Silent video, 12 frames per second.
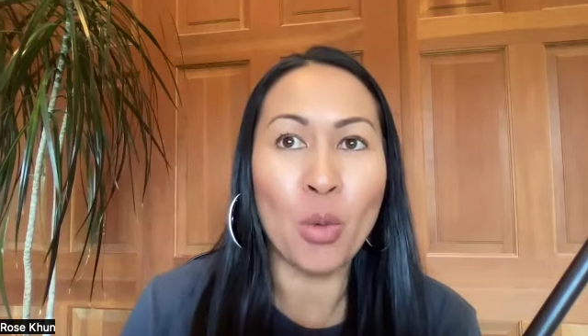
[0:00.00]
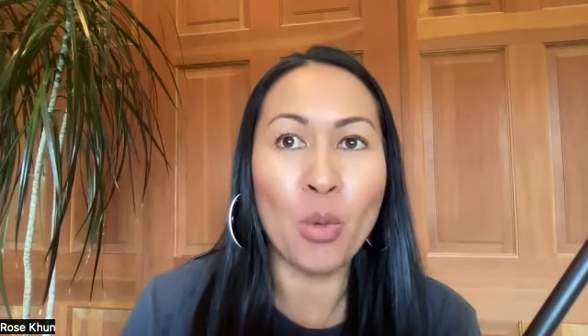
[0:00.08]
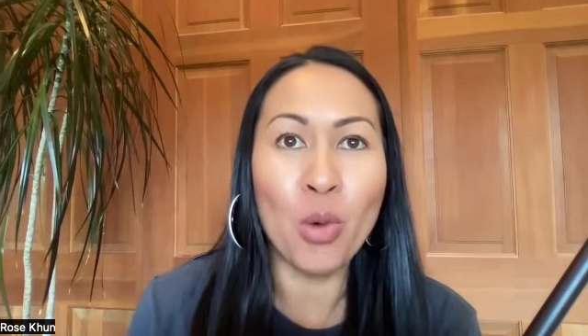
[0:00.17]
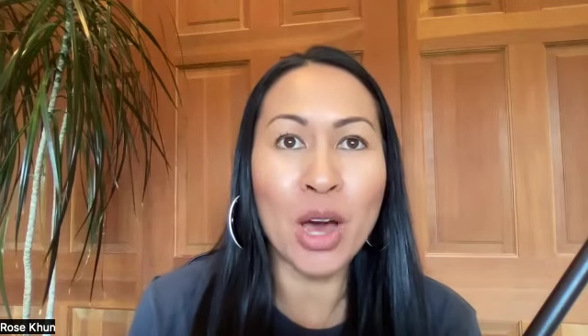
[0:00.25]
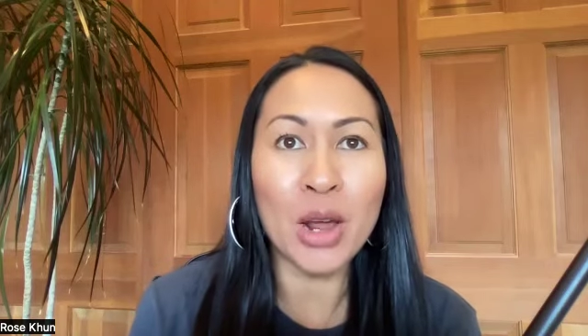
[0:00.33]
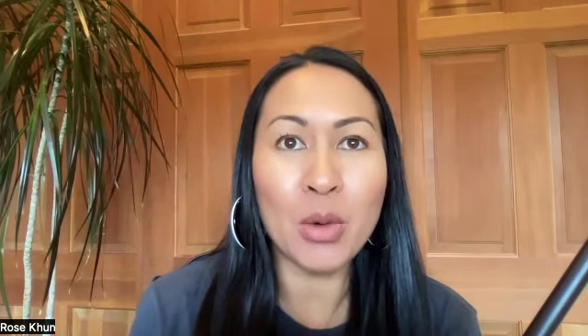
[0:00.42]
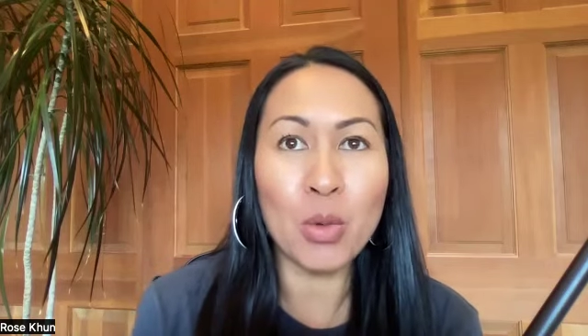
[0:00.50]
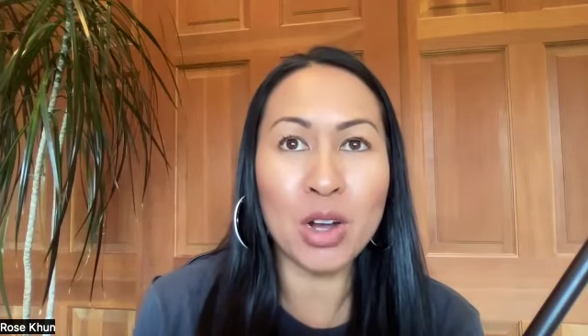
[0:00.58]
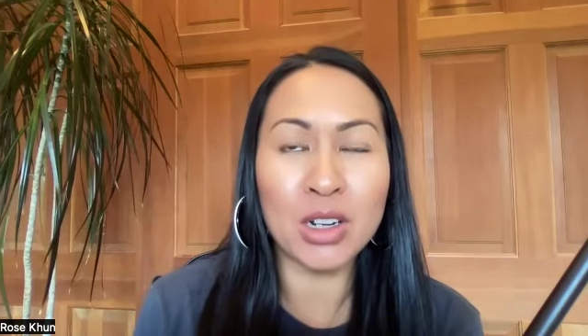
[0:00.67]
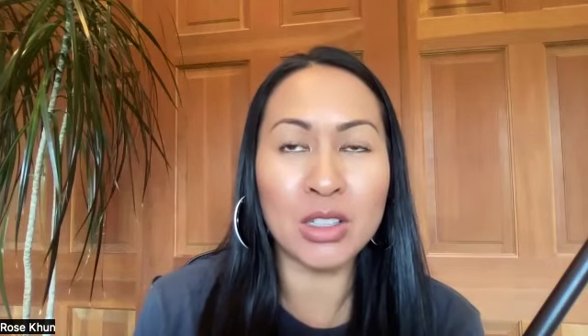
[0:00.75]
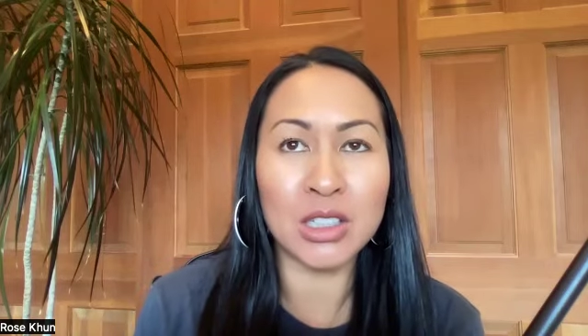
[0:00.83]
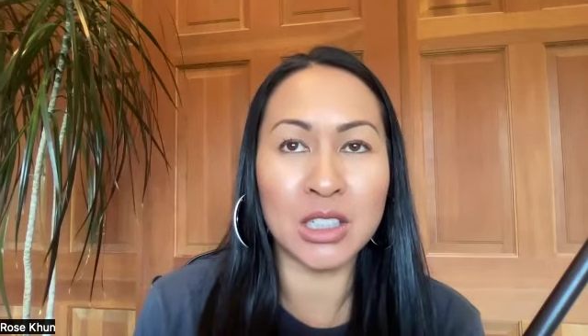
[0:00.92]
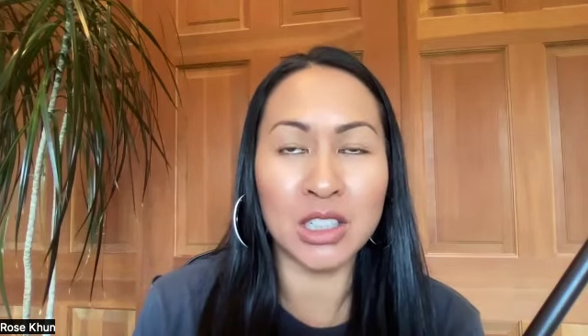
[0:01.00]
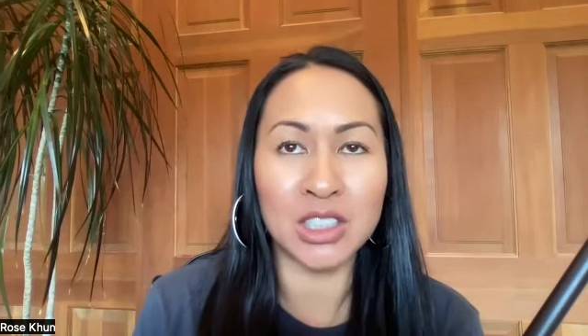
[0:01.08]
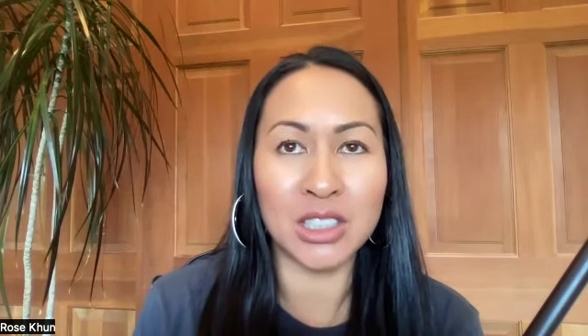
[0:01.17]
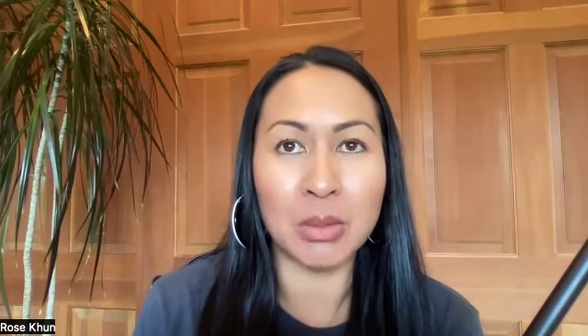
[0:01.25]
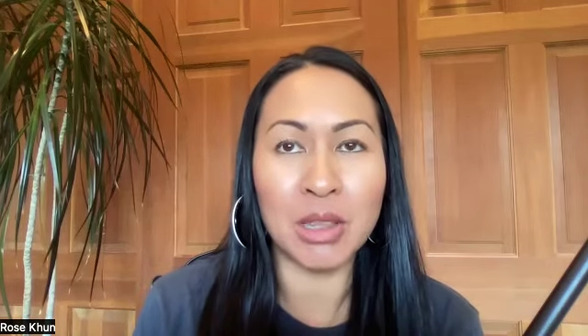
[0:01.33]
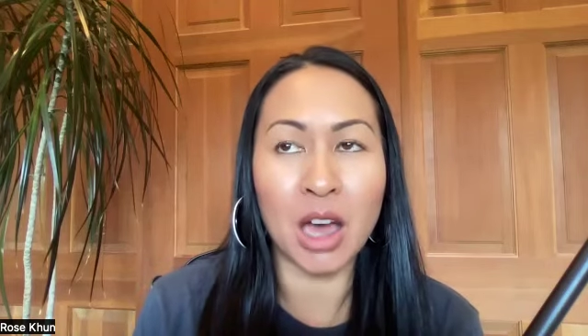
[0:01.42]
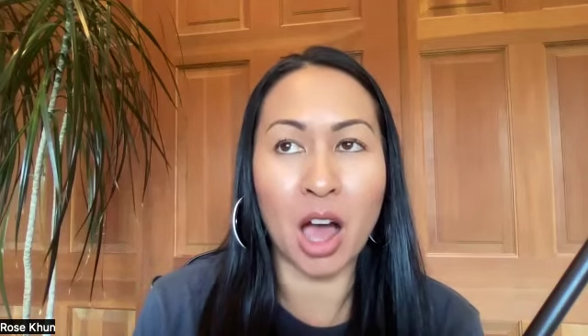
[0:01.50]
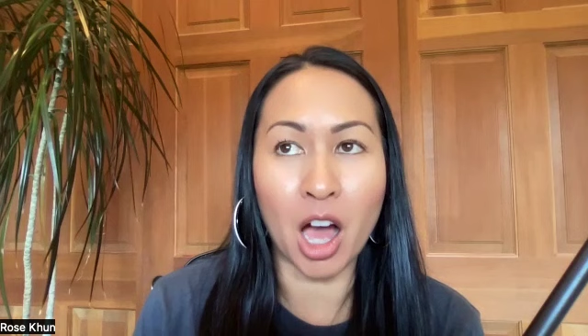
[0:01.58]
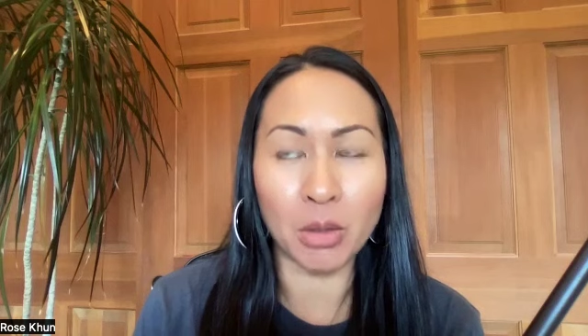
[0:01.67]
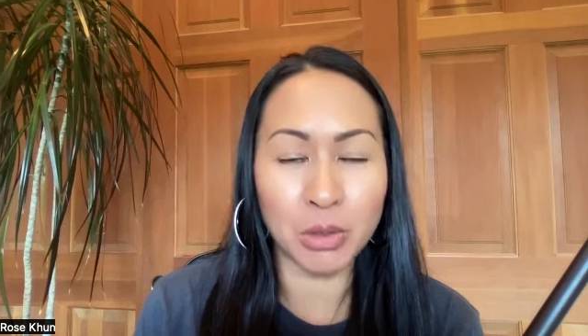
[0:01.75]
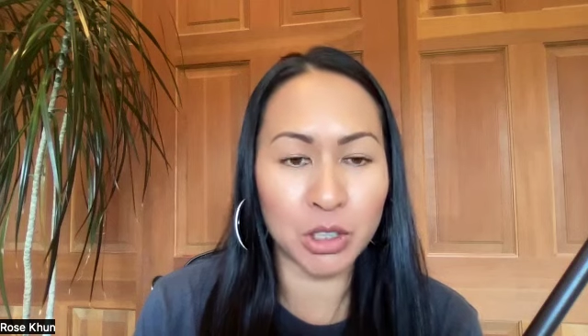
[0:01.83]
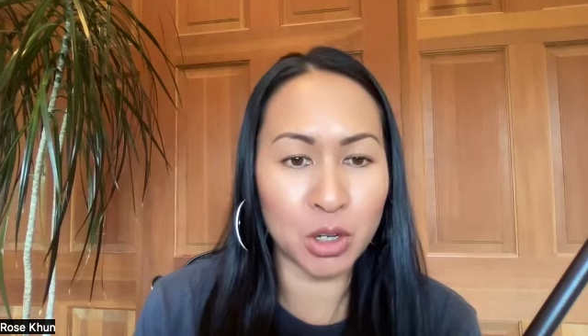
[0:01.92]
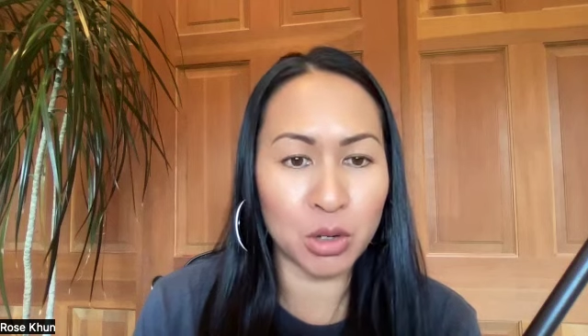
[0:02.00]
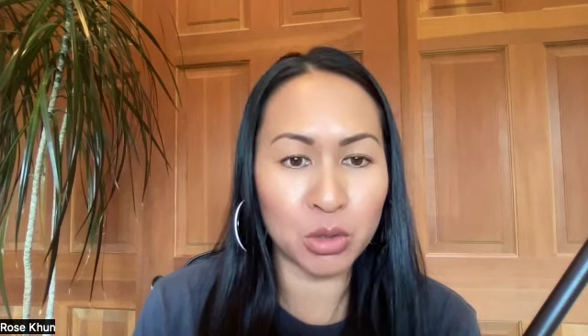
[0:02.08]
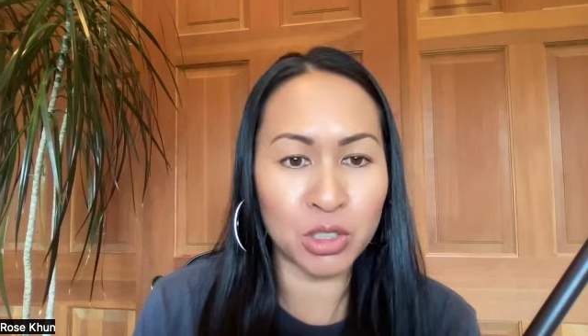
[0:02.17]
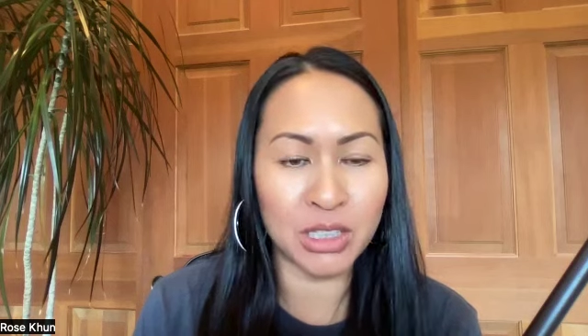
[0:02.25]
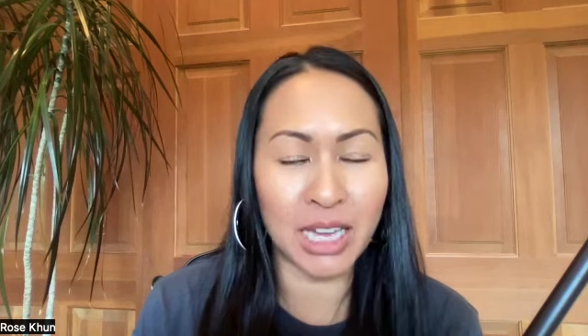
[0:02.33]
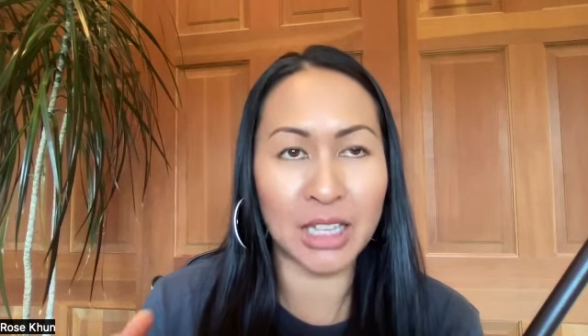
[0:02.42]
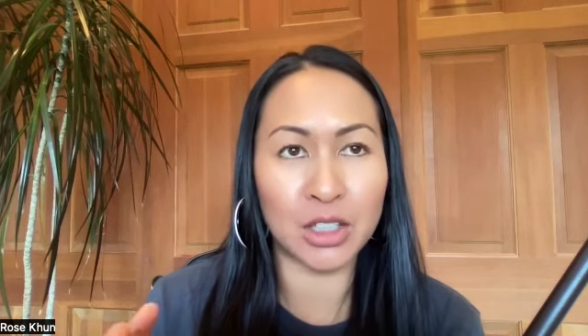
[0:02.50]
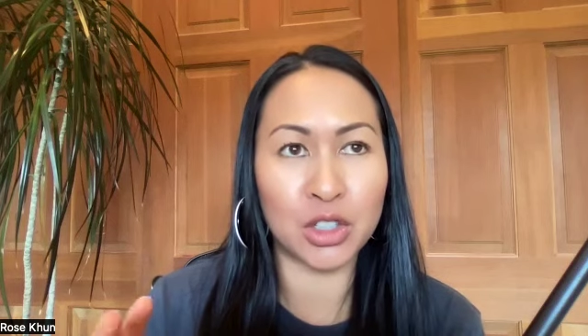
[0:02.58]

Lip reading: what was some of the obstacles that